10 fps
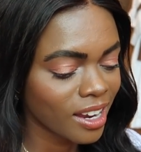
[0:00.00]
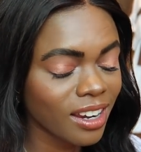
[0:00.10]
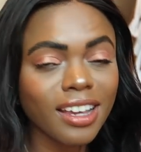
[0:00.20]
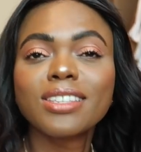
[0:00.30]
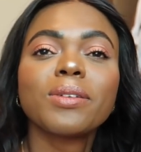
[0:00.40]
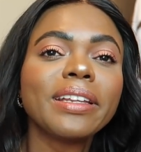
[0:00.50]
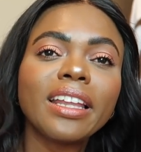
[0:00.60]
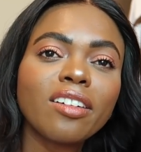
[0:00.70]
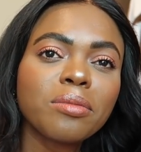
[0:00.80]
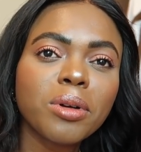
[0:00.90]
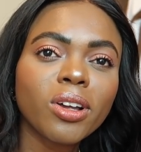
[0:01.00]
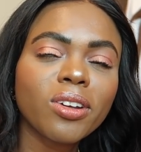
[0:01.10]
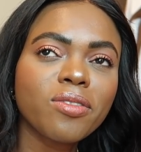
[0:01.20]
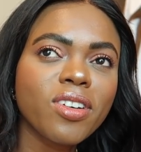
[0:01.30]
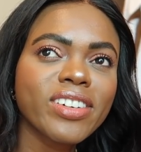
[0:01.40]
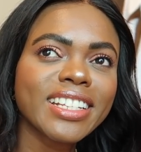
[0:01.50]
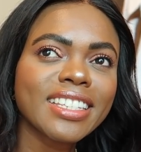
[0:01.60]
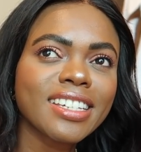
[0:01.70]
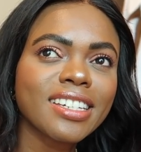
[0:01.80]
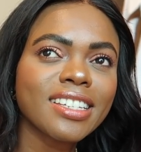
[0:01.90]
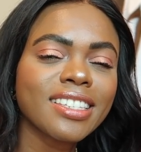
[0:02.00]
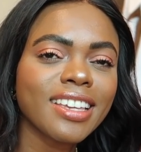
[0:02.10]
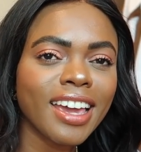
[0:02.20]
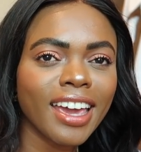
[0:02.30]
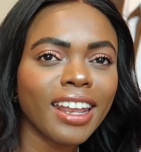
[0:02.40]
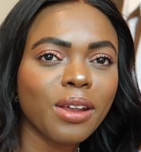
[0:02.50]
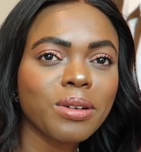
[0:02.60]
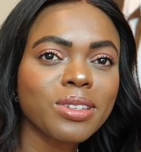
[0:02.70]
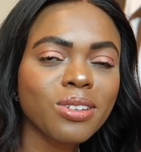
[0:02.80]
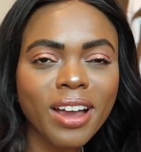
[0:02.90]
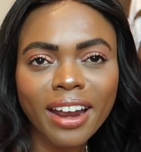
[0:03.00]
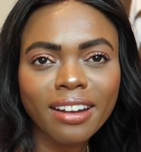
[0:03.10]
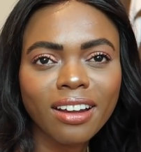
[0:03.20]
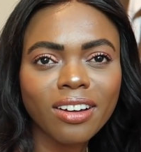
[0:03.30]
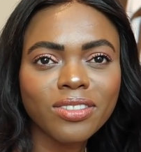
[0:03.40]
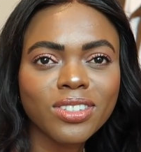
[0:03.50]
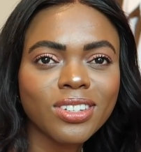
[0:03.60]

You guys know I love Mugler fragrances and they were so kind enough